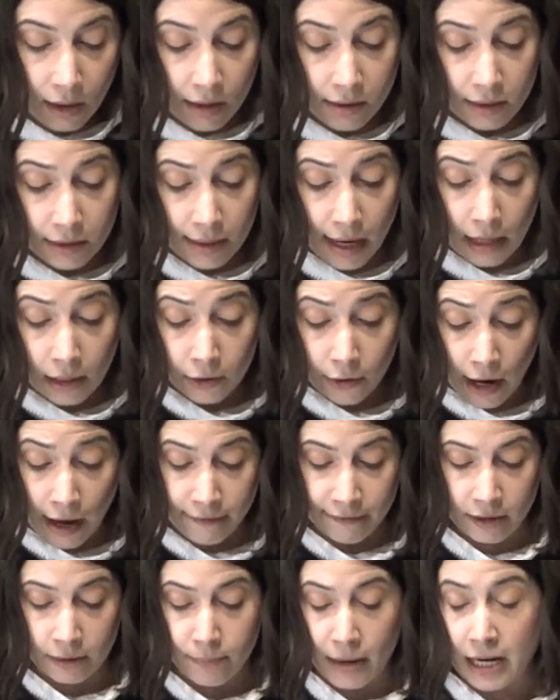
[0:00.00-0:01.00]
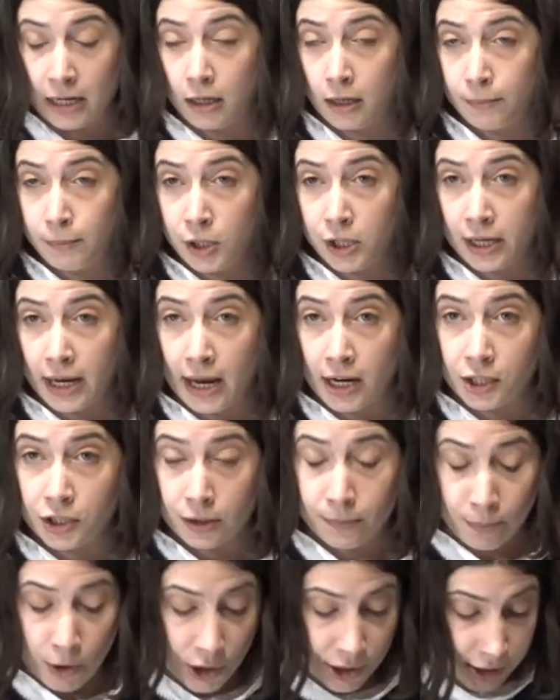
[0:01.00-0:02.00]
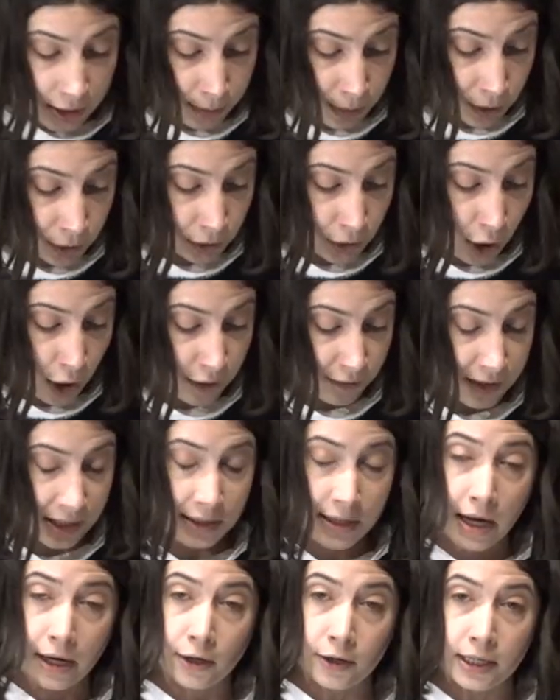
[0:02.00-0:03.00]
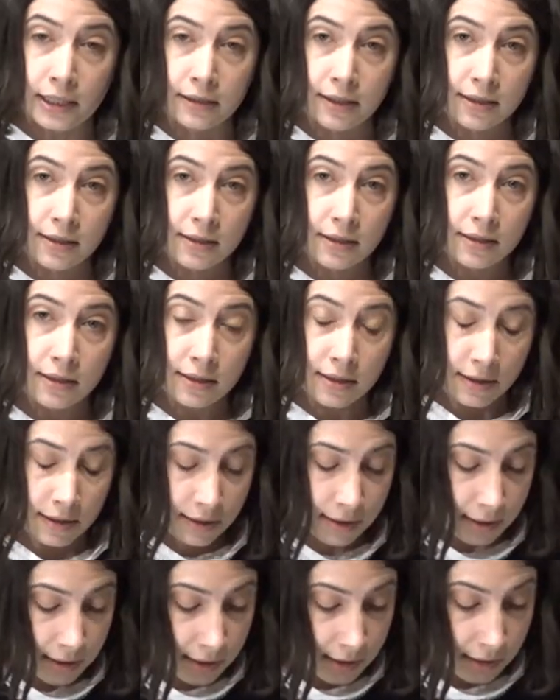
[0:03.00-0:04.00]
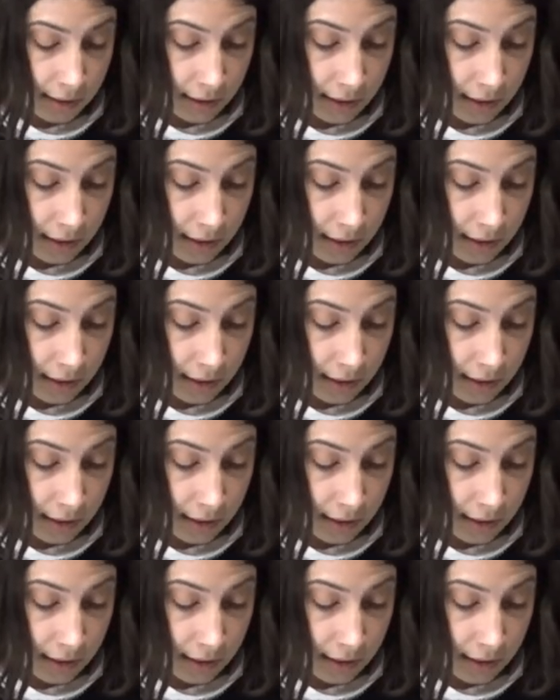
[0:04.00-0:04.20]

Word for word: The telegraph had made communication possible over staggering distances.